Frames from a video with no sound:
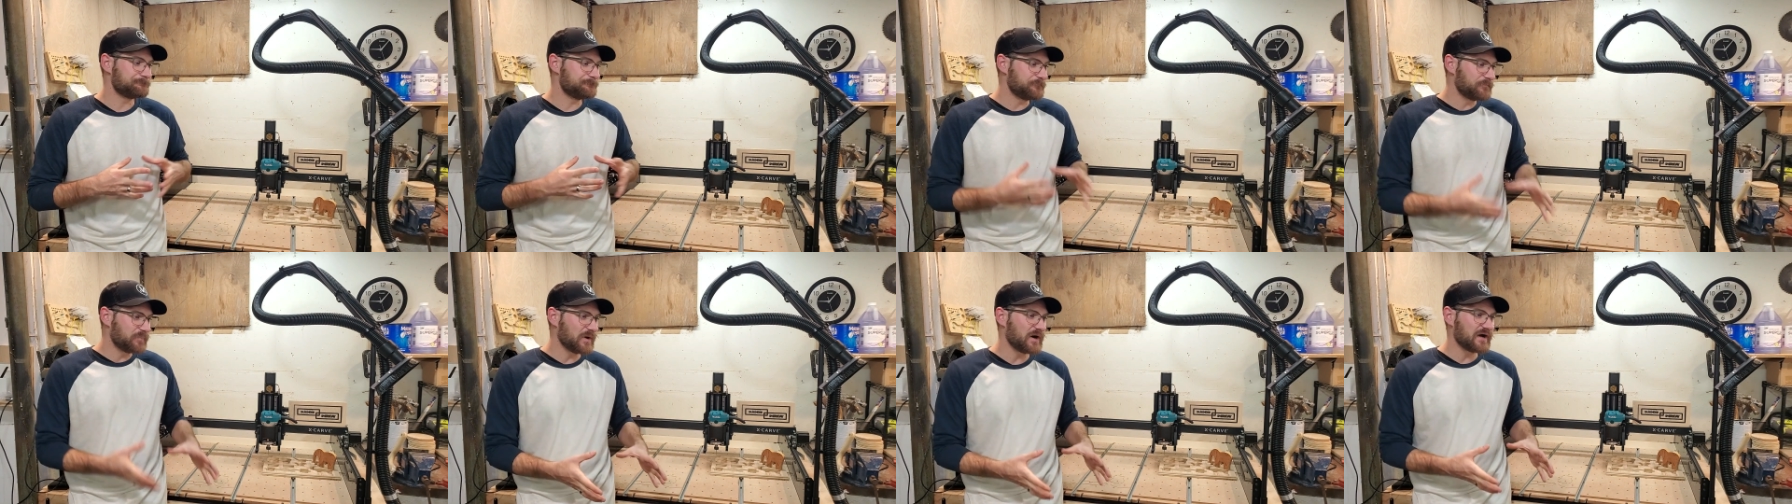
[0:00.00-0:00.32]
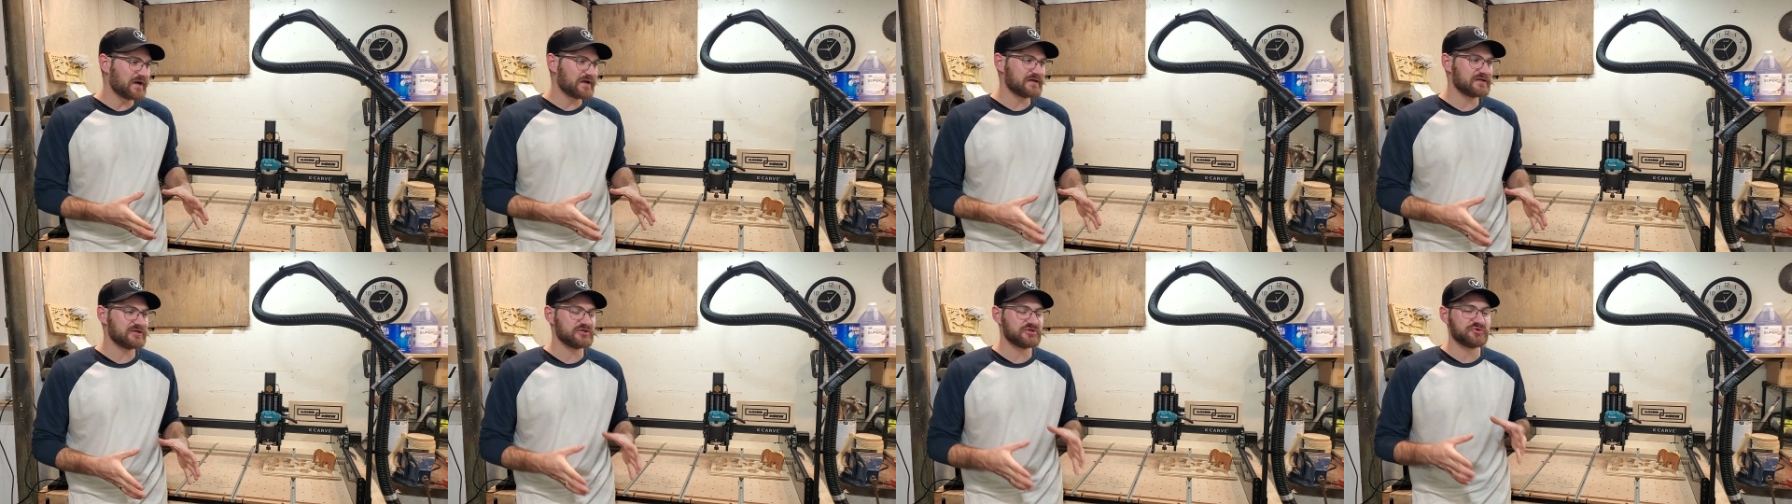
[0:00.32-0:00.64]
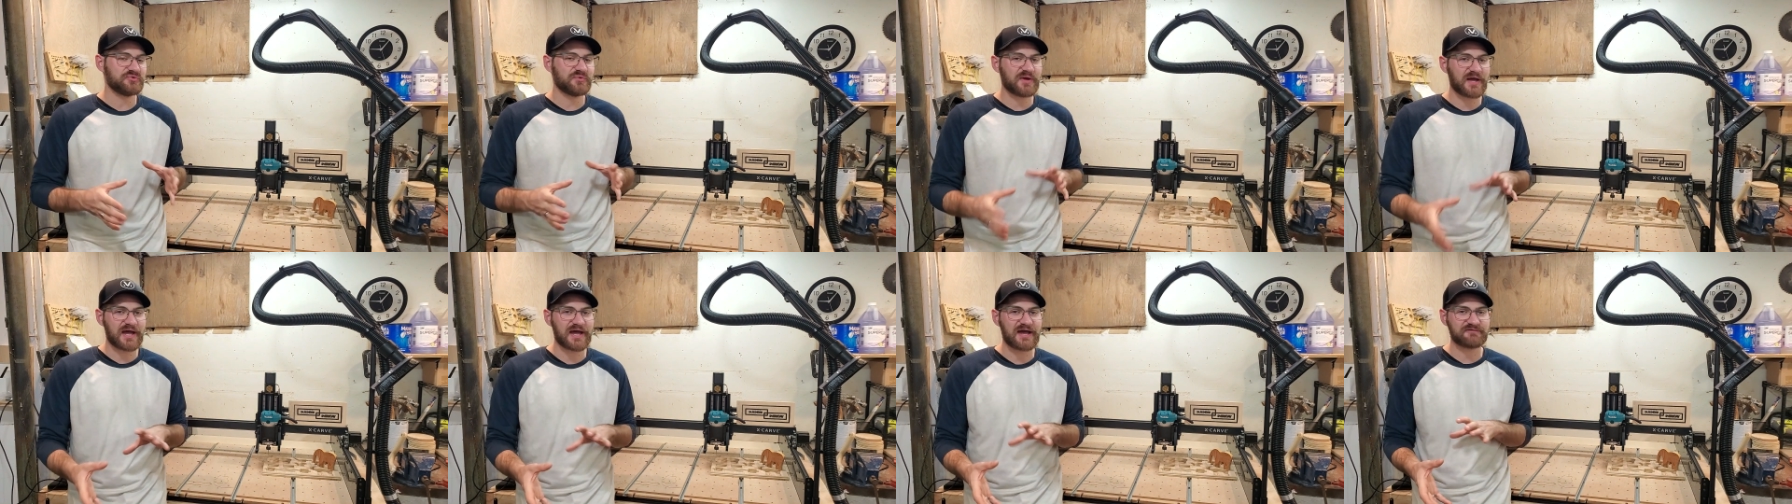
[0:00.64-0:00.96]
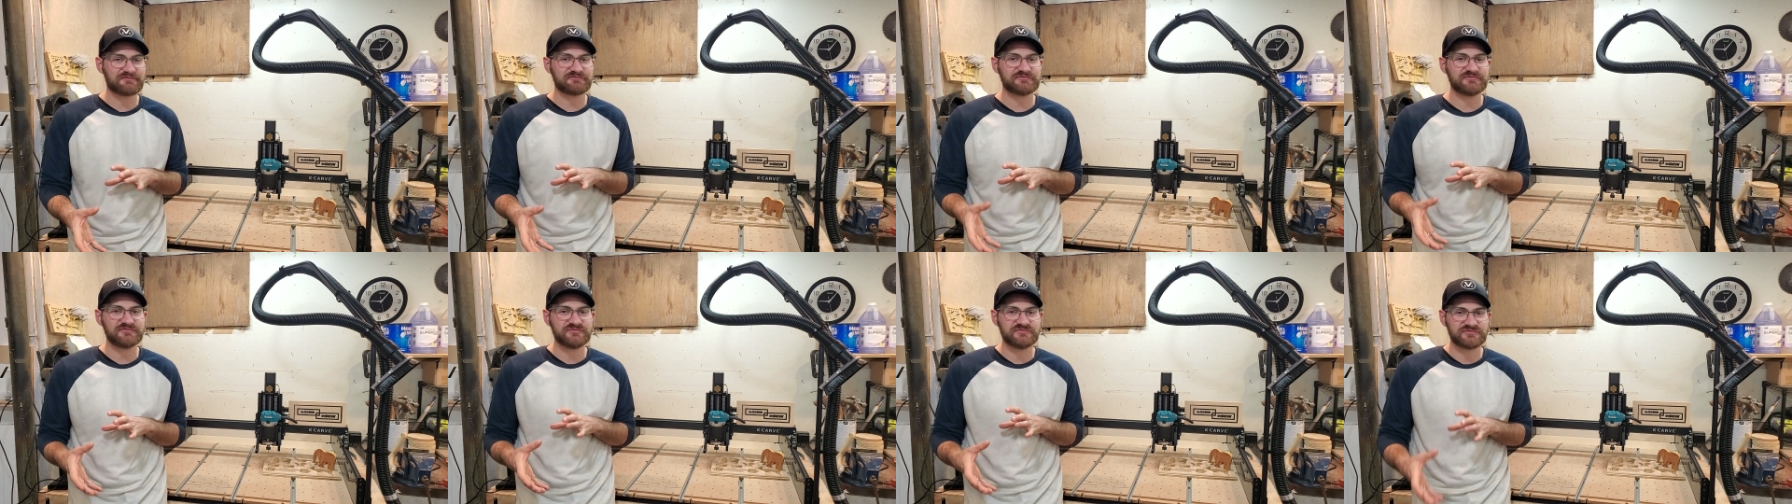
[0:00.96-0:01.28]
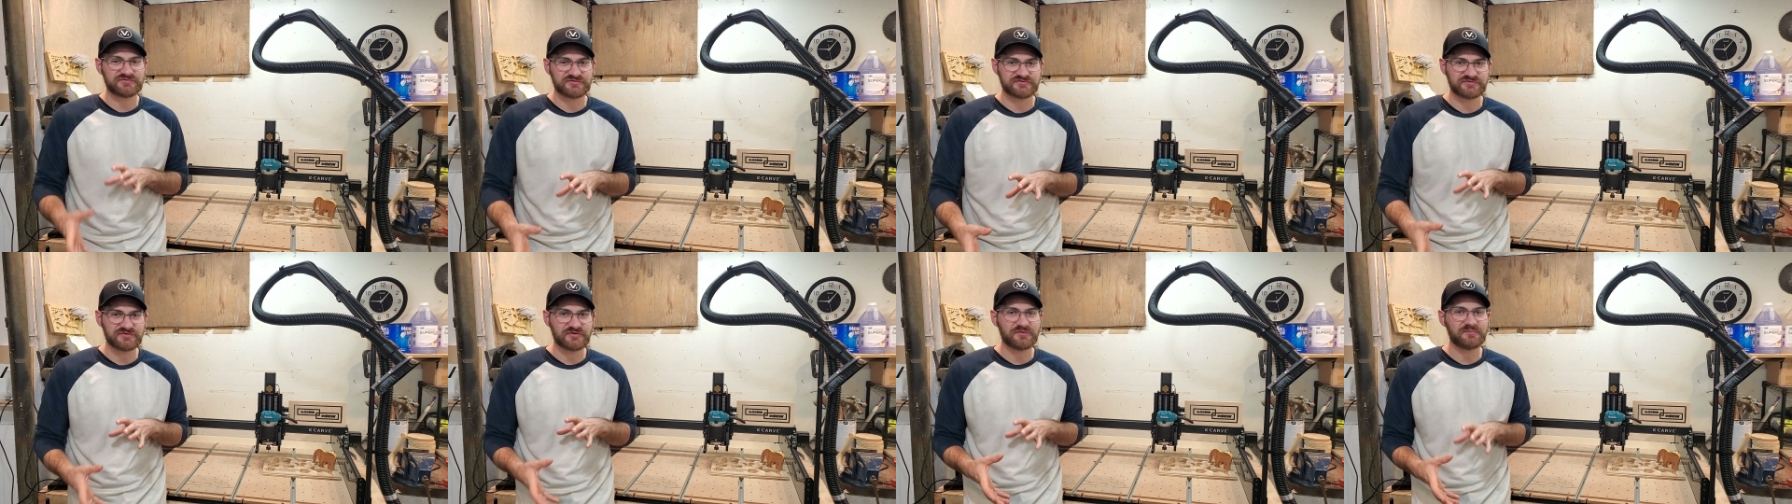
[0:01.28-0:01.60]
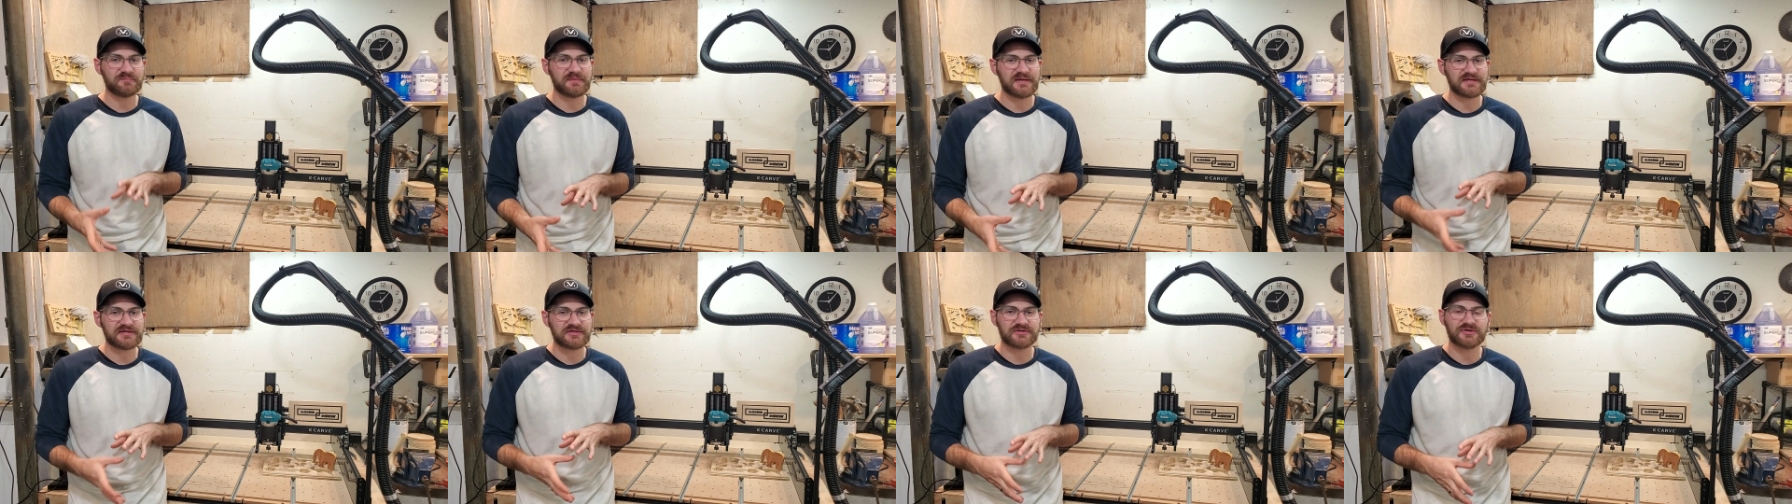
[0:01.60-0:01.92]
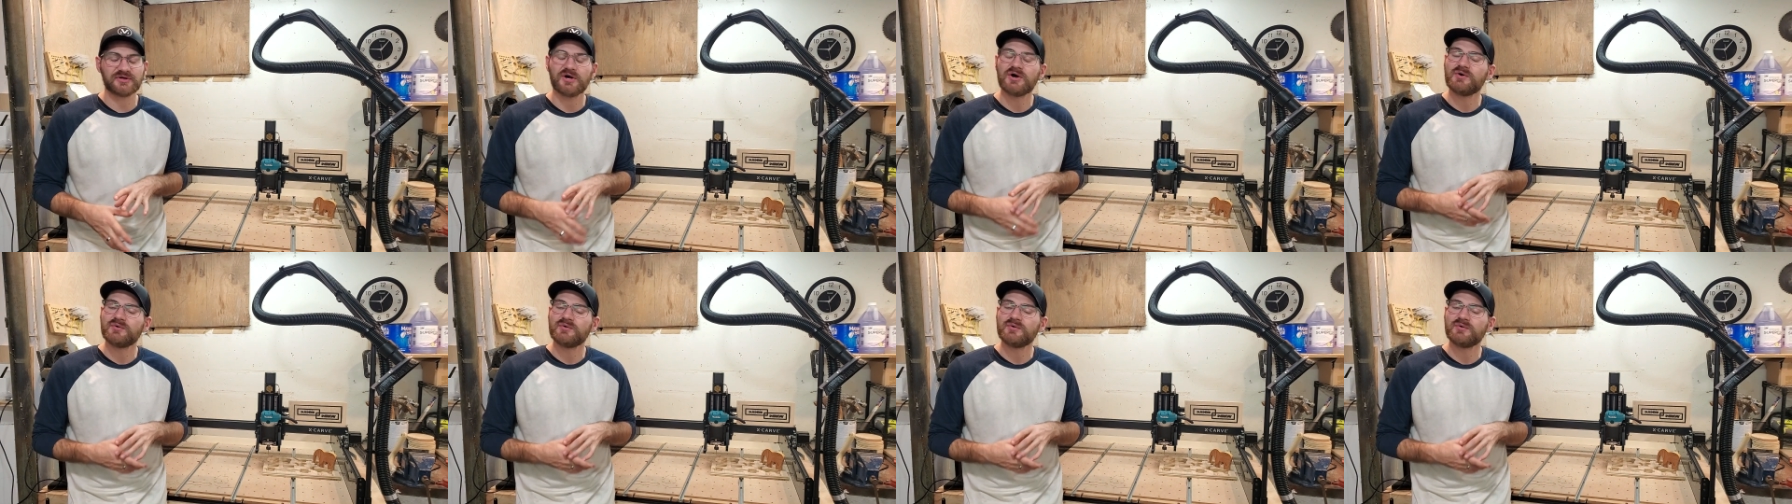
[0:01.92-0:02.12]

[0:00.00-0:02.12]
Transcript: but you have to still make your